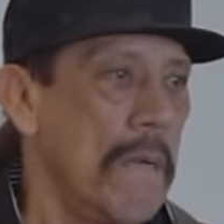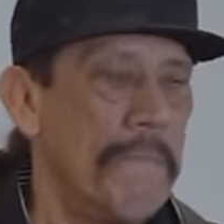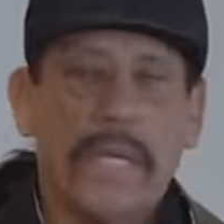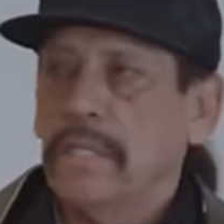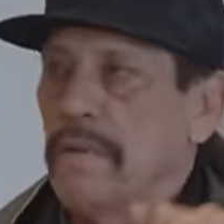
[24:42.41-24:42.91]

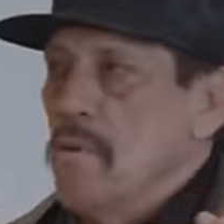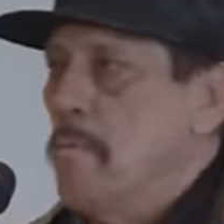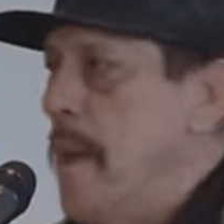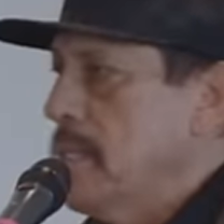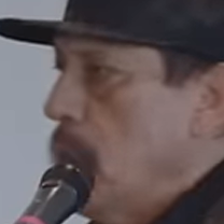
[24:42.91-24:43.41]
Because if you
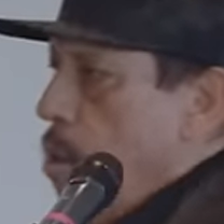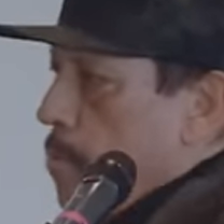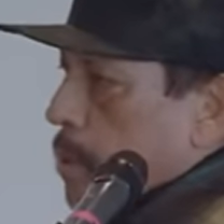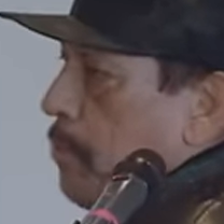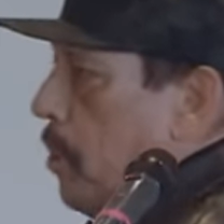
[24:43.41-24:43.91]
pass a
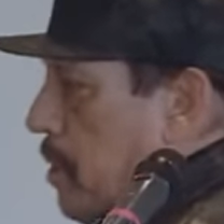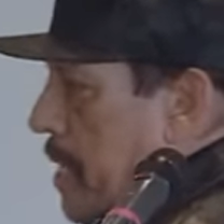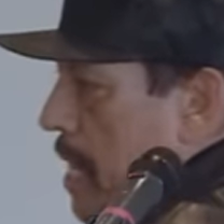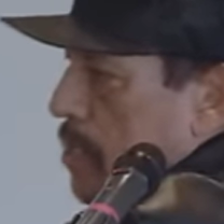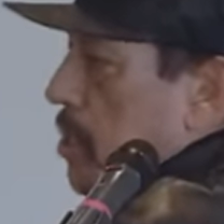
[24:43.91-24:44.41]
homeless
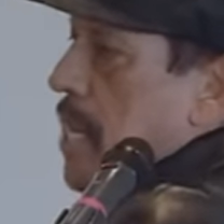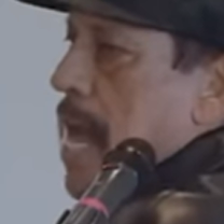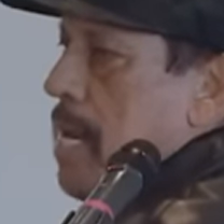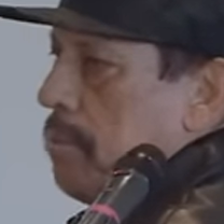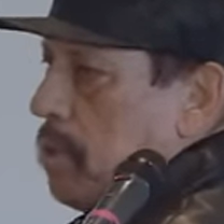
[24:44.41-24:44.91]
person and you just
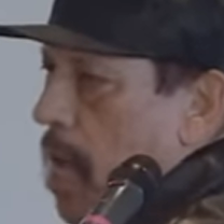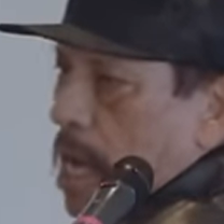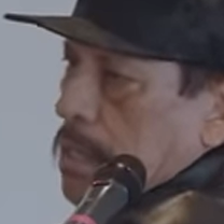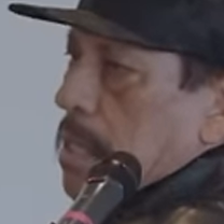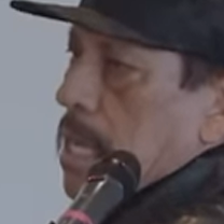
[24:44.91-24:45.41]
hand them
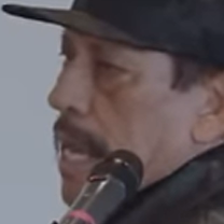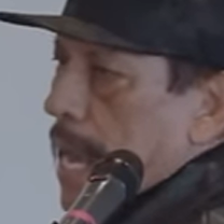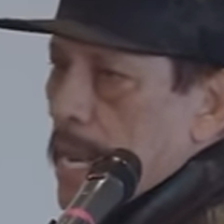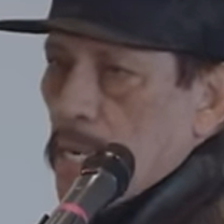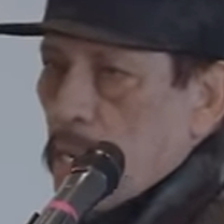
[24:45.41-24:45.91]
socks
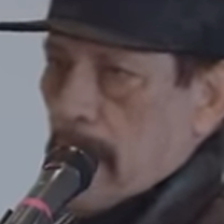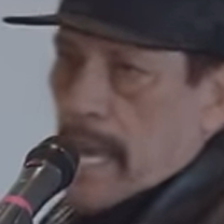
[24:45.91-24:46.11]
and